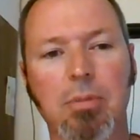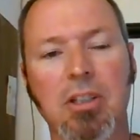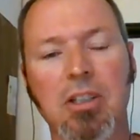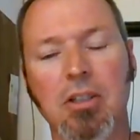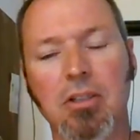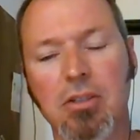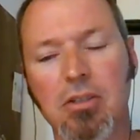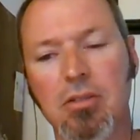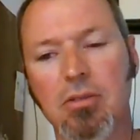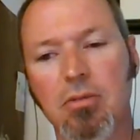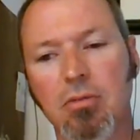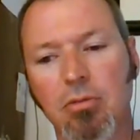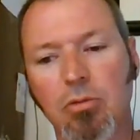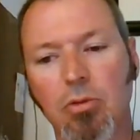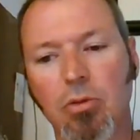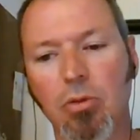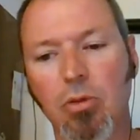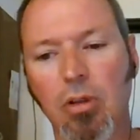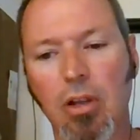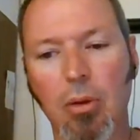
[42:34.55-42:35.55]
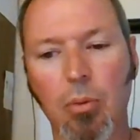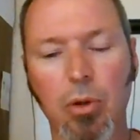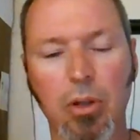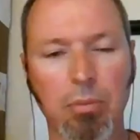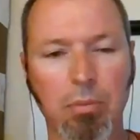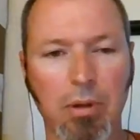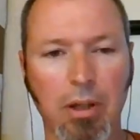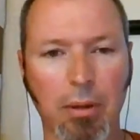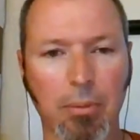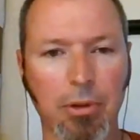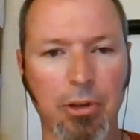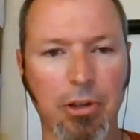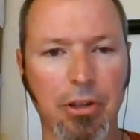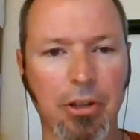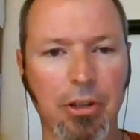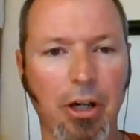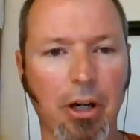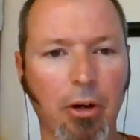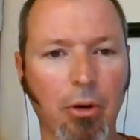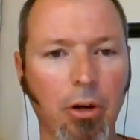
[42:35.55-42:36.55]
because they wouldn't be able
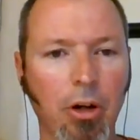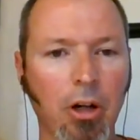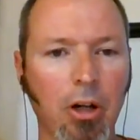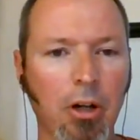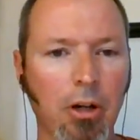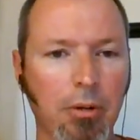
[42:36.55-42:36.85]
to know.